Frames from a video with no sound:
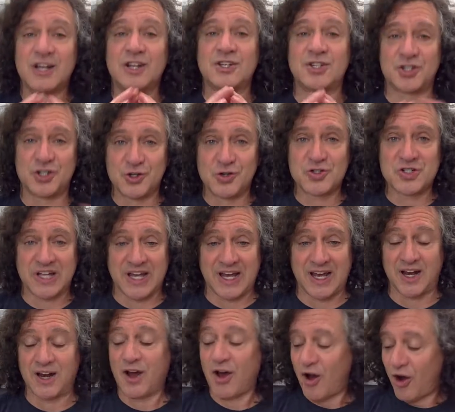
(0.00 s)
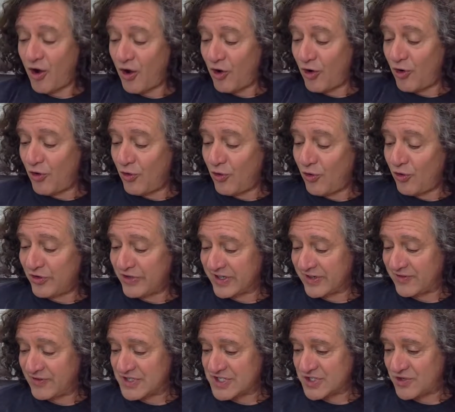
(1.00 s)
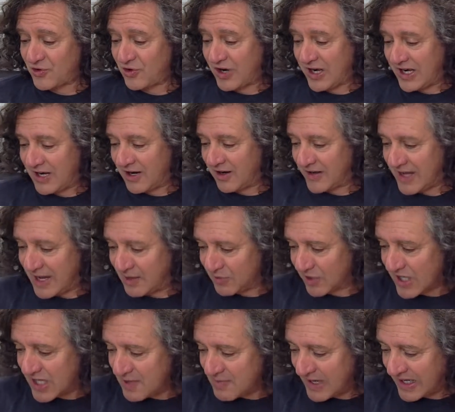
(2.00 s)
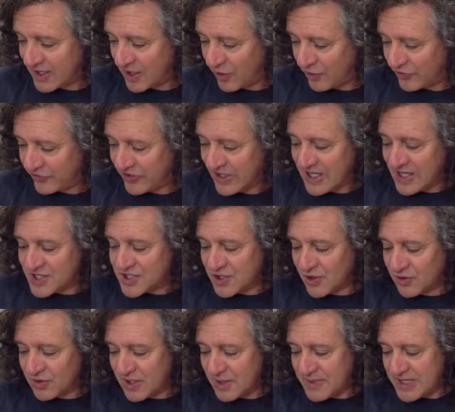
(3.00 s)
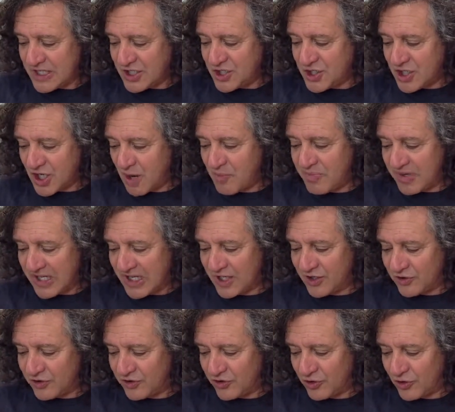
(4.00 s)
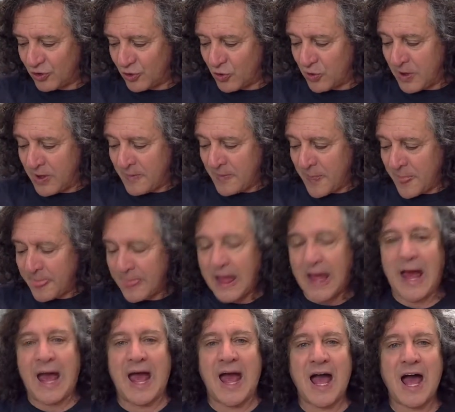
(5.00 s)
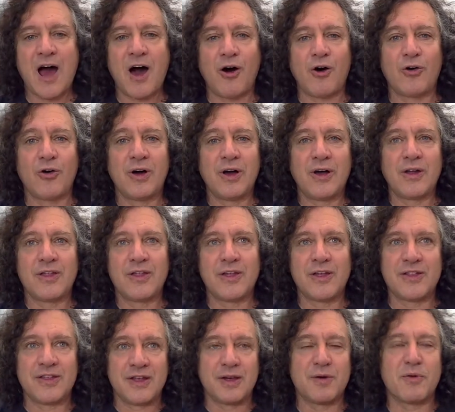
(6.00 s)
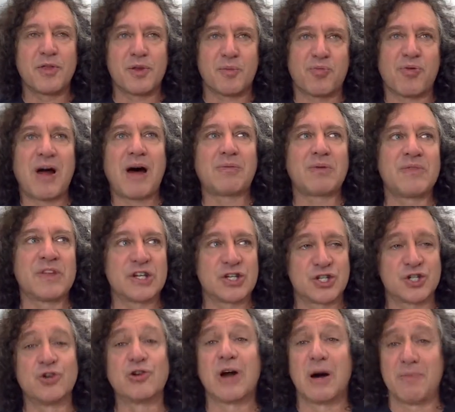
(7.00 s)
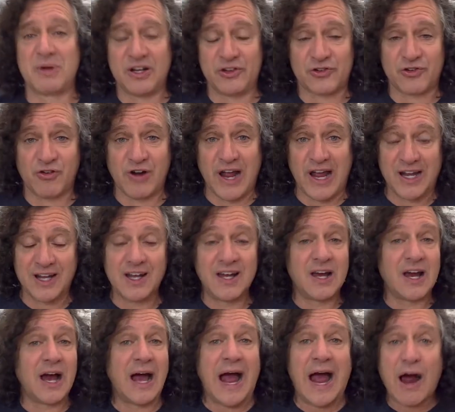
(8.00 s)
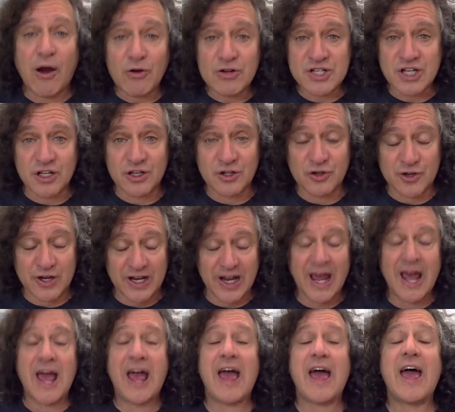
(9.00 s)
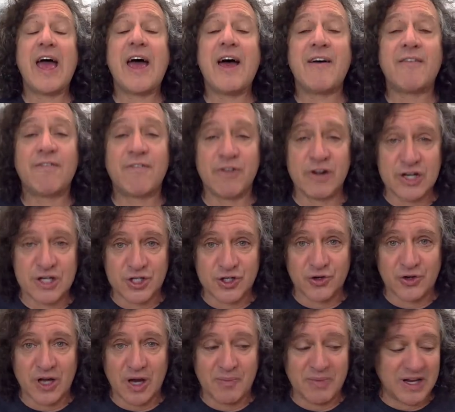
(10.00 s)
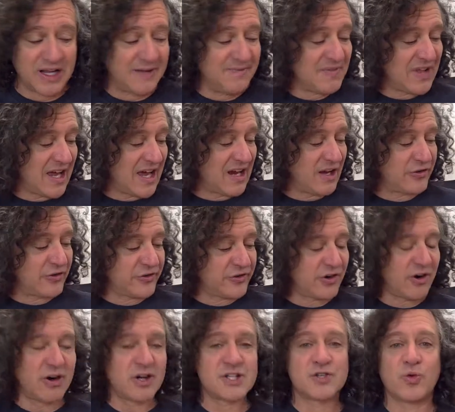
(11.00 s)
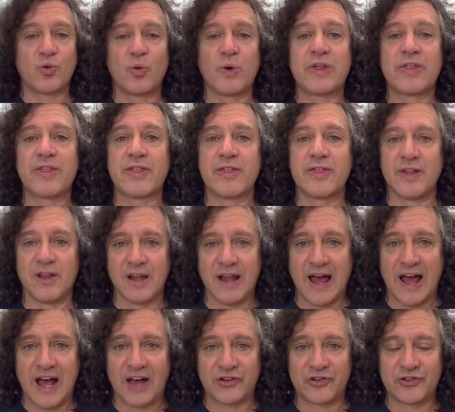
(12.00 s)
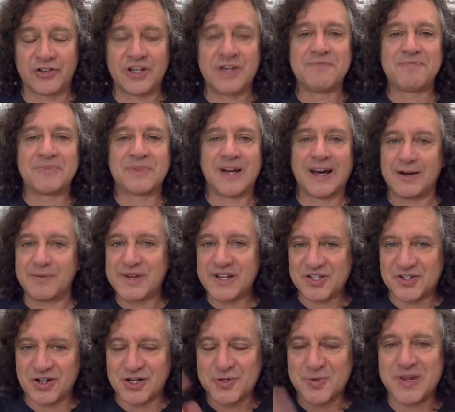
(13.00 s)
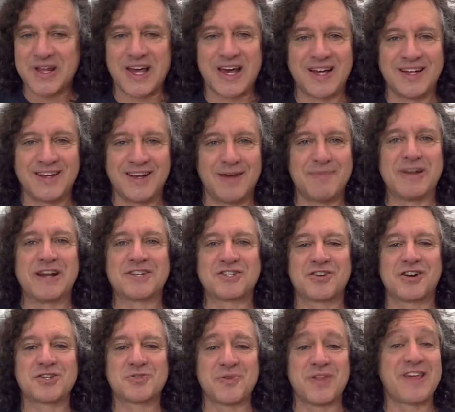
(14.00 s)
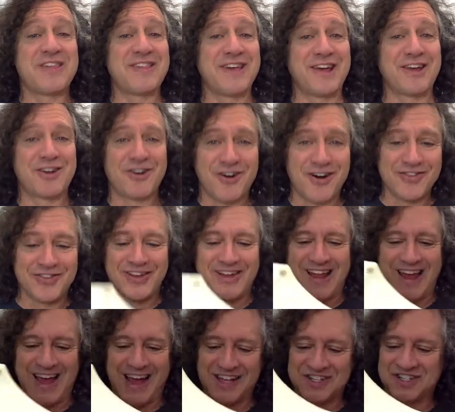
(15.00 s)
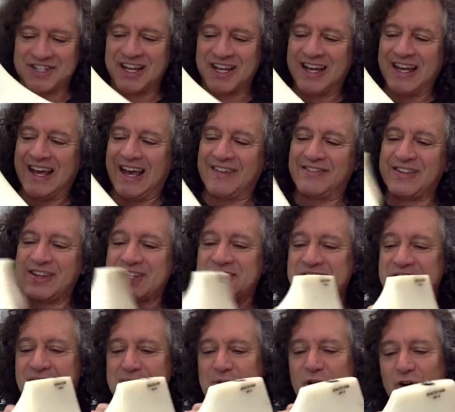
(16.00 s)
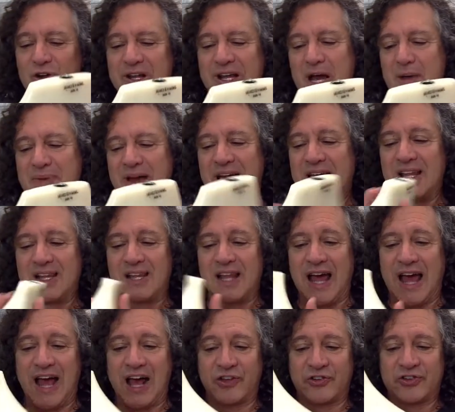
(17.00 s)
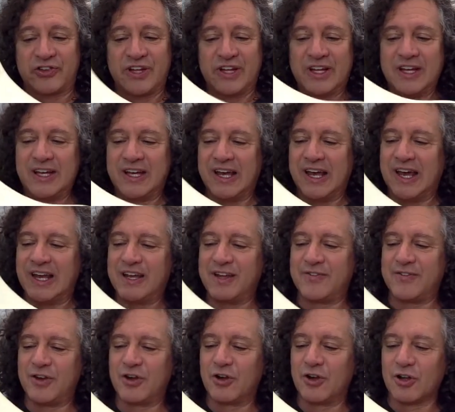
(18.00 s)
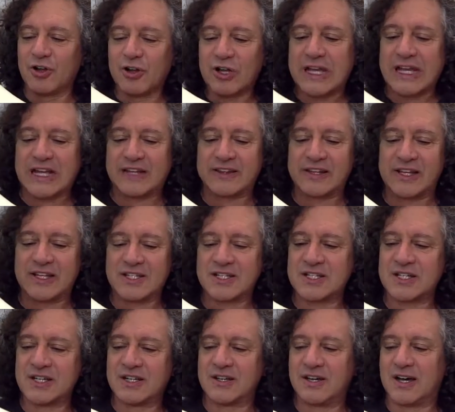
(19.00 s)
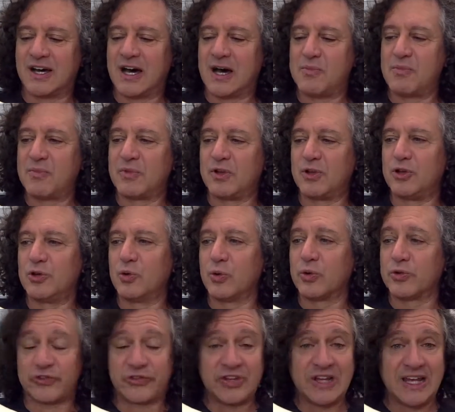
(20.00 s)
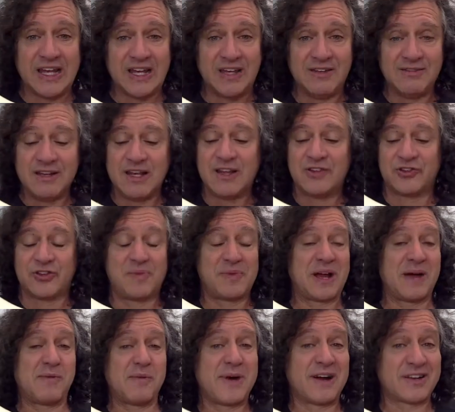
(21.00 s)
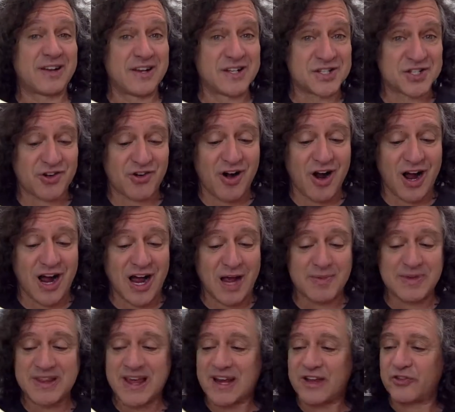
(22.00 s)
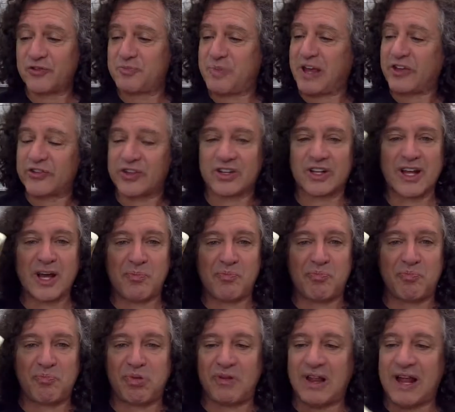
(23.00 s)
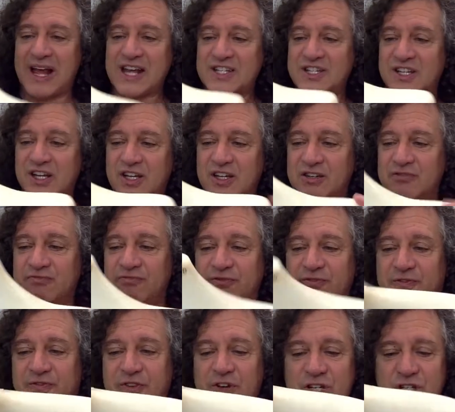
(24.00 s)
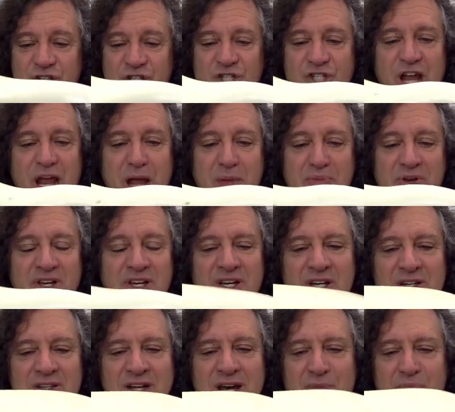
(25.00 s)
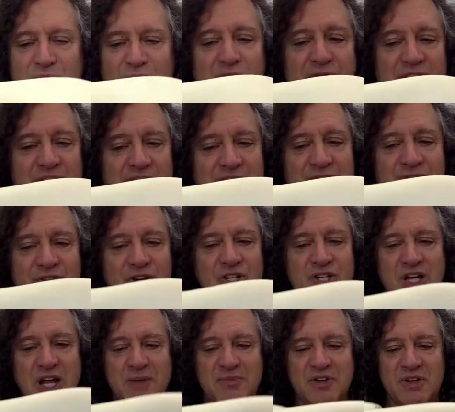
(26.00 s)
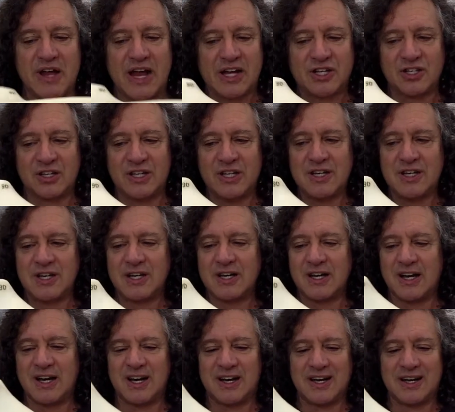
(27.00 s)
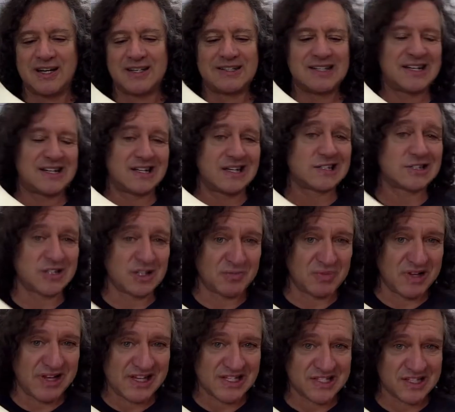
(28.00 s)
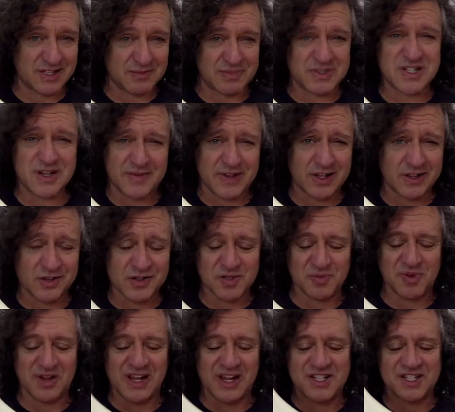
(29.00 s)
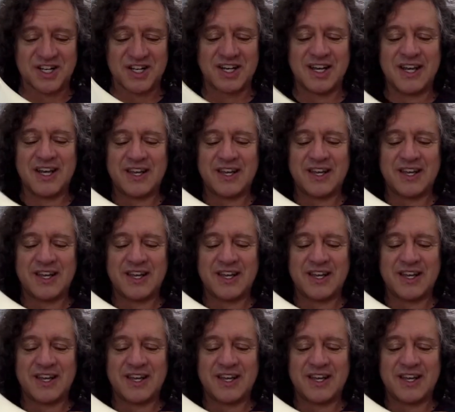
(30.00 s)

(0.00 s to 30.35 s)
Shoes, again, whole different story. Okay, I'm looking at my notes. So let me jump into how the problem that shoe companies create, ours included, every shoe company, and it starts with the last. I don't mean it starts with the end. I mean it starts with a thing called the last, and this, I'm holding up a last. And if you're looking at this, you will see something I'm about to describe, and that is basically a plastic foot shape. Not perfectly foot-shaped, actually, and not actually plastic, but something close to plastic.